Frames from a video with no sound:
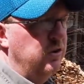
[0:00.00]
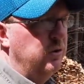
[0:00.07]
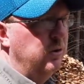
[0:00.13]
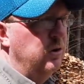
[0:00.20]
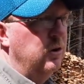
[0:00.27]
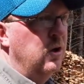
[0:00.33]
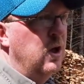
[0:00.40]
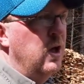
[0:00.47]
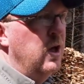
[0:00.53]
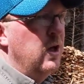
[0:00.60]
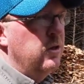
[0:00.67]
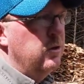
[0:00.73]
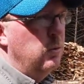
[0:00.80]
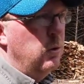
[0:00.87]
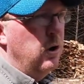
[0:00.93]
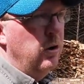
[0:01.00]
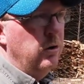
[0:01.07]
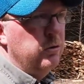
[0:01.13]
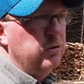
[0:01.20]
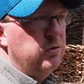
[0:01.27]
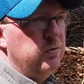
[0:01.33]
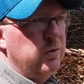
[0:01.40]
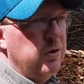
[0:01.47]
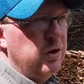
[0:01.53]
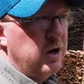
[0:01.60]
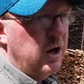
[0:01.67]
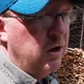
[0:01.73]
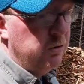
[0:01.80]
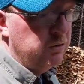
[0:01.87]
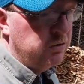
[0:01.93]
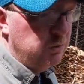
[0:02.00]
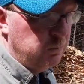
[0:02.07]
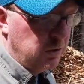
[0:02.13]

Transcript: on the the walls for the cows to